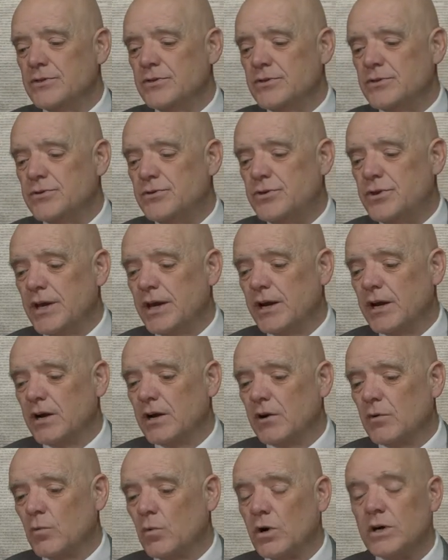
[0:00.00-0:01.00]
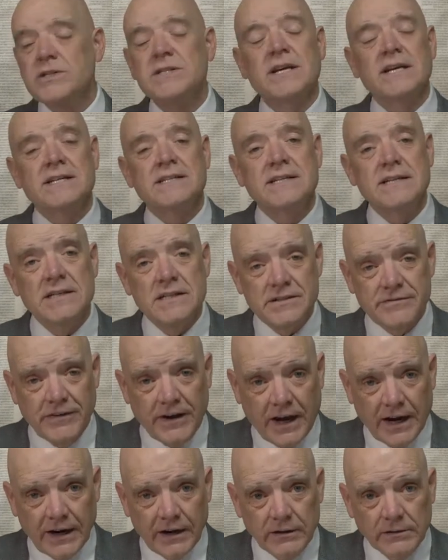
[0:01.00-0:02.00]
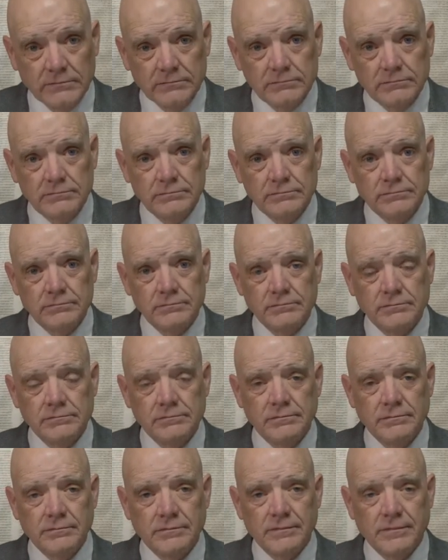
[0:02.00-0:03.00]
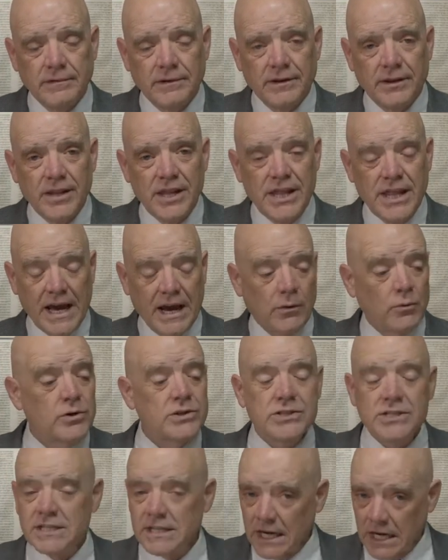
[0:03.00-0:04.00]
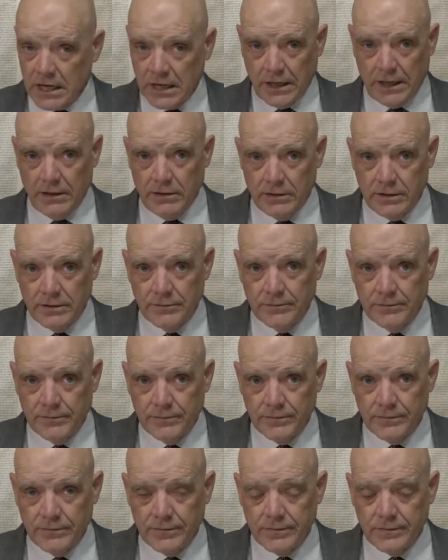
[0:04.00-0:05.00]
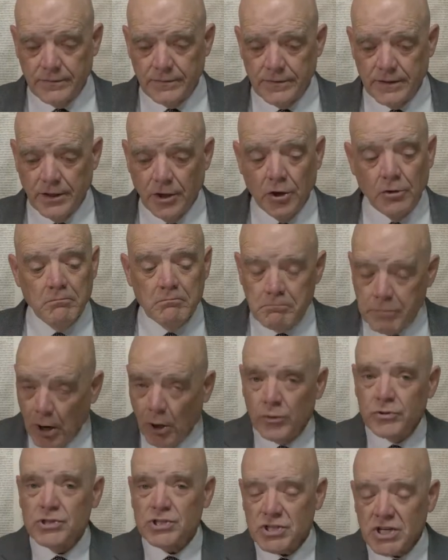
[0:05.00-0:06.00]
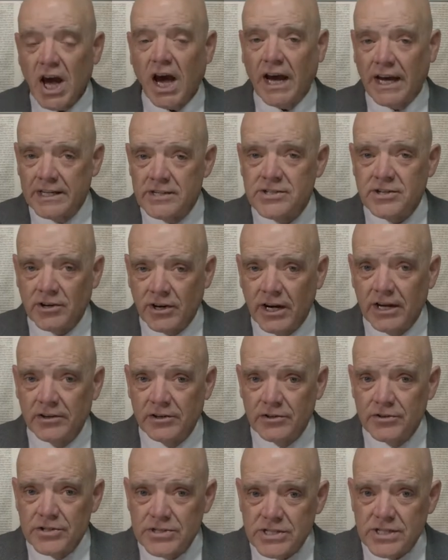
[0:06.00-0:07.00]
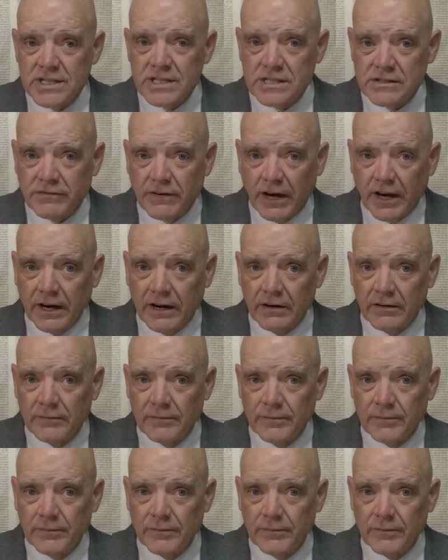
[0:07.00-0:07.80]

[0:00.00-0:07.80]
there was a ceasefire that was declared. Both sides are under the ceasefire.